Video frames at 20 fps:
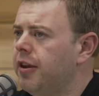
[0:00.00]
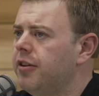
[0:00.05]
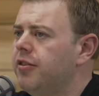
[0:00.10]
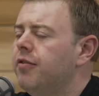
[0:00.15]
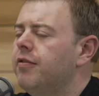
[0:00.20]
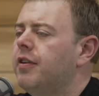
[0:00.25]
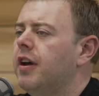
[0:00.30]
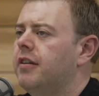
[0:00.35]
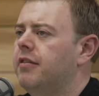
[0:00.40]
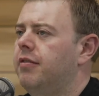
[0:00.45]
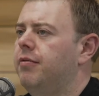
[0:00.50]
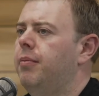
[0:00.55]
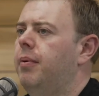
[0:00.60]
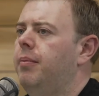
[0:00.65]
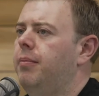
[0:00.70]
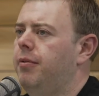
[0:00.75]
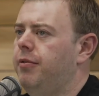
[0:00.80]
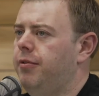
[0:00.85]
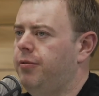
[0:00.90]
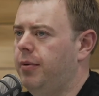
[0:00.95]
Really, you've got to
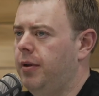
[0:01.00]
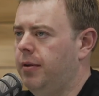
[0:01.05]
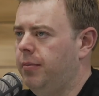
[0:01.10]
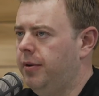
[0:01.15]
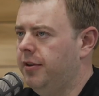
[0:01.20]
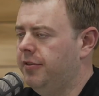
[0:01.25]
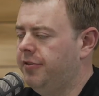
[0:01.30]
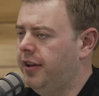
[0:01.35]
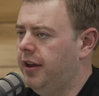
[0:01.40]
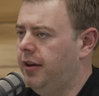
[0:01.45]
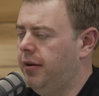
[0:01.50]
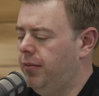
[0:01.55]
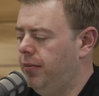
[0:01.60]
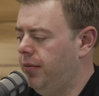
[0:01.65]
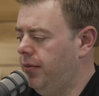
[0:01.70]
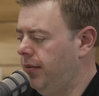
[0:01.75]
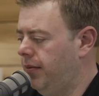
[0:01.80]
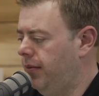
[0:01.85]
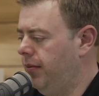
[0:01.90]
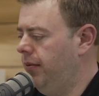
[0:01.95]
remember as well, we'll say,
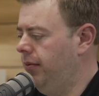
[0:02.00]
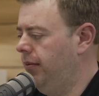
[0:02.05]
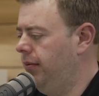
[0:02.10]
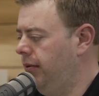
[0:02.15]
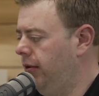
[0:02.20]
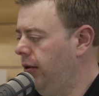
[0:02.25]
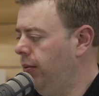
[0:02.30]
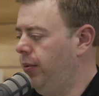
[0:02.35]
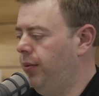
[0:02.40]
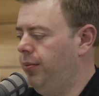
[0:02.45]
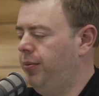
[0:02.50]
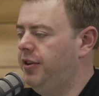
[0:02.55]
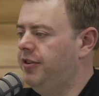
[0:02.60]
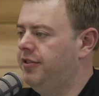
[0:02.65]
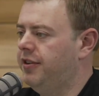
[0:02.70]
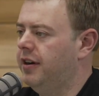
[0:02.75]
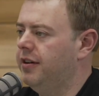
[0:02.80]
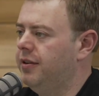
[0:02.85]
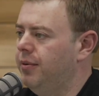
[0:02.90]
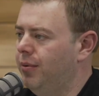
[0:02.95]
when we
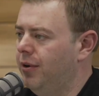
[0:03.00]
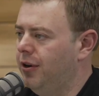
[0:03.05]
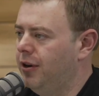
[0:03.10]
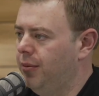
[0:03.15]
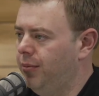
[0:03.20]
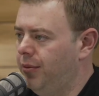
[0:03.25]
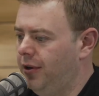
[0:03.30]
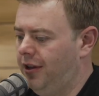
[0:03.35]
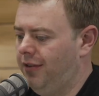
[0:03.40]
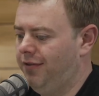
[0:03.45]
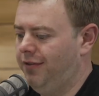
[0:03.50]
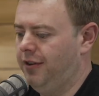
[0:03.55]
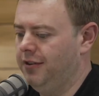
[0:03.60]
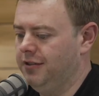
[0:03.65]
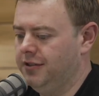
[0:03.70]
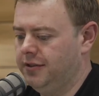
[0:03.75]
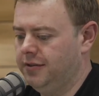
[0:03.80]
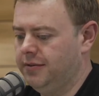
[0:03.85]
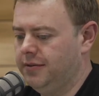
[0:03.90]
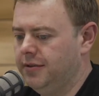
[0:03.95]
started working with you
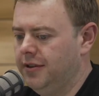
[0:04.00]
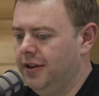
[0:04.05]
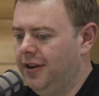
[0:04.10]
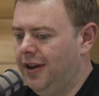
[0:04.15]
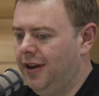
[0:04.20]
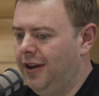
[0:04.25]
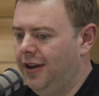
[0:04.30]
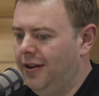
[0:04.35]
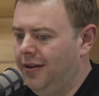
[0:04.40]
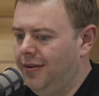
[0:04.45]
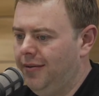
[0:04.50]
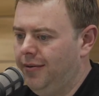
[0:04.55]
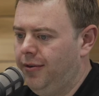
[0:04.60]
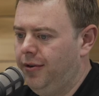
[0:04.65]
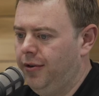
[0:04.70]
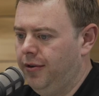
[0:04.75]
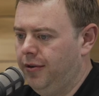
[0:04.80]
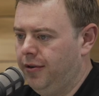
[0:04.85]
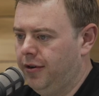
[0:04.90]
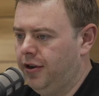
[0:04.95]
first,
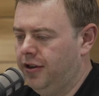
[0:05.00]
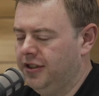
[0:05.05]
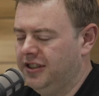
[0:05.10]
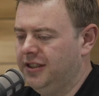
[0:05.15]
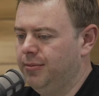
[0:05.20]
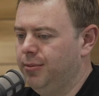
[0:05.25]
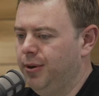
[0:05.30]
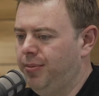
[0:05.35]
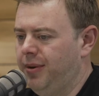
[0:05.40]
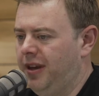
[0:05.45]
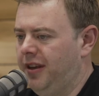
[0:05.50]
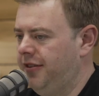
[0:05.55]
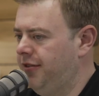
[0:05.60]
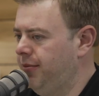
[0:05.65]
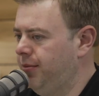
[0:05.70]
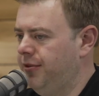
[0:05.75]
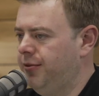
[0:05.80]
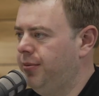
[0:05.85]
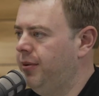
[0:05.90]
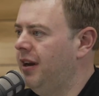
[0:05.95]
your customer
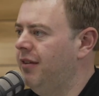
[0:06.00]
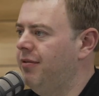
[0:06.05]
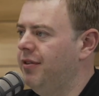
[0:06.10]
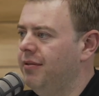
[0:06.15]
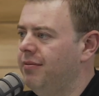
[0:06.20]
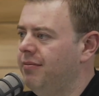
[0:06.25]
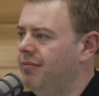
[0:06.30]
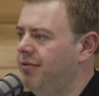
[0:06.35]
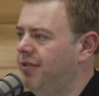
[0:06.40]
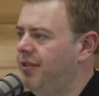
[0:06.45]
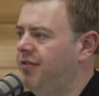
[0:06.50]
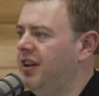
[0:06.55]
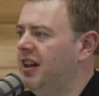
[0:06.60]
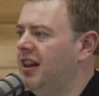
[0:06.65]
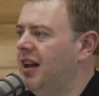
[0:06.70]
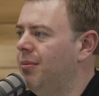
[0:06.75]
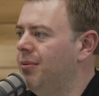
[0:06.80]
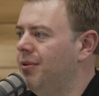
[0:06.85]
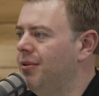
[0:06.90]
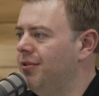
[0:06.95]
base was 50
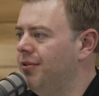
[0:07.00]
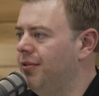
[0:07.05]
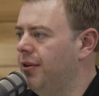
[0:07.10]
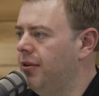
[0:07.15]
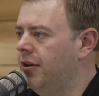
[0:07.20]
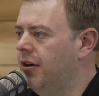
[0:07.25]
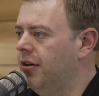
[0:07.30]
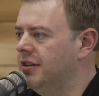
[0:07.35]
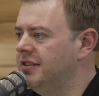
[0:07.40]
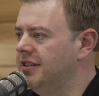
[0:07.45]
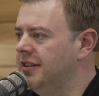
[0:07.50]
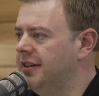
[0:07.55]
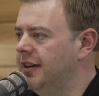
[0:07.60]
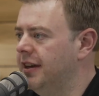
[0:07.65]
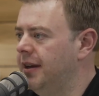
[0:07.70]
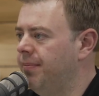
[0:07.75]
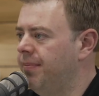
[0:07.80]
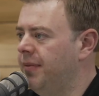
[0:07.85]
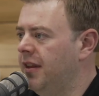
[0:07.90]
kilometres around Cork City.